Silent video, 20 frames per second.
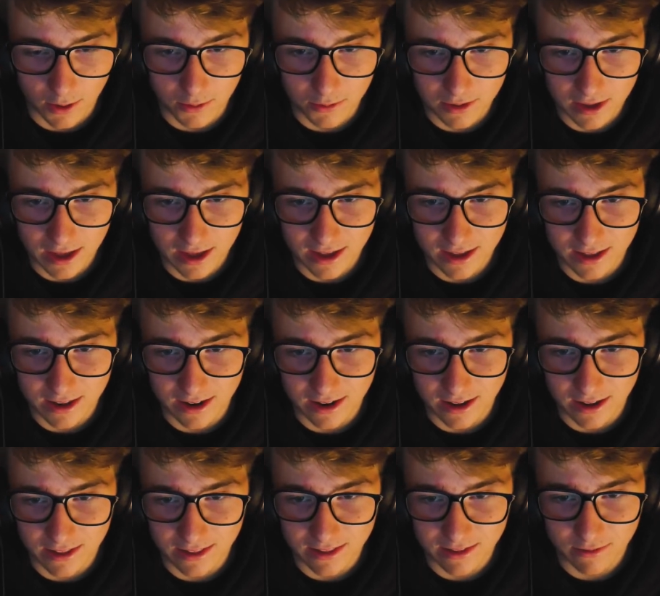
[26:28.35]
Okay,
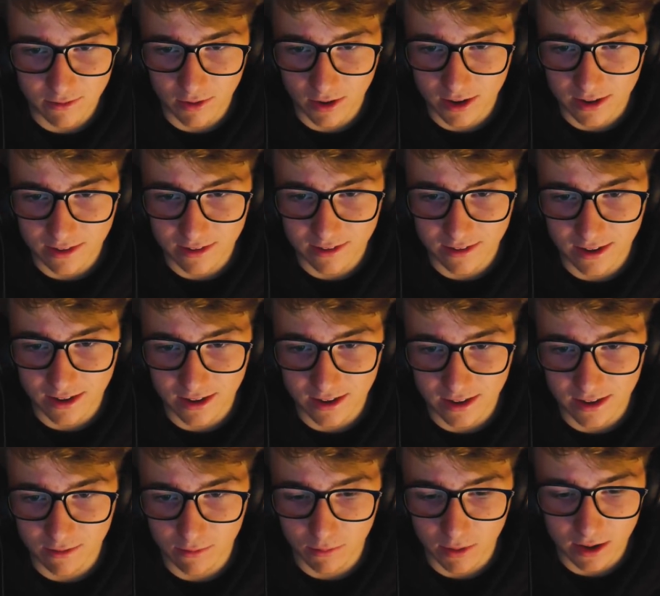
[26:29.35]
fucking sick.
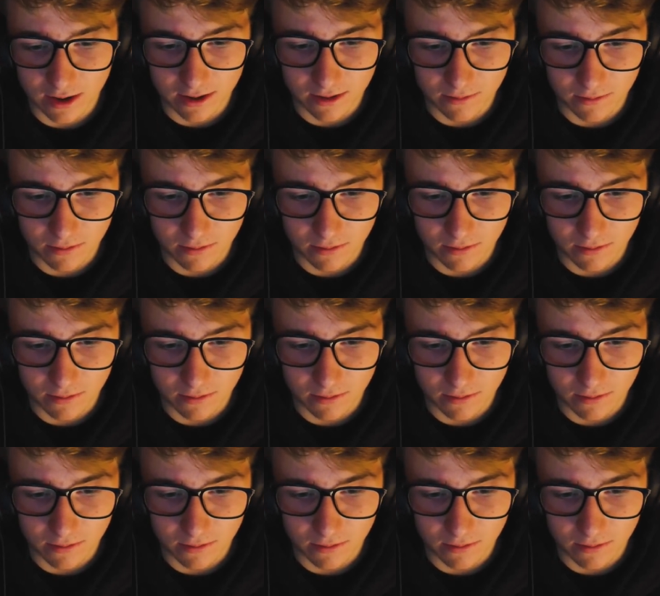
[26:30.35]
Even better.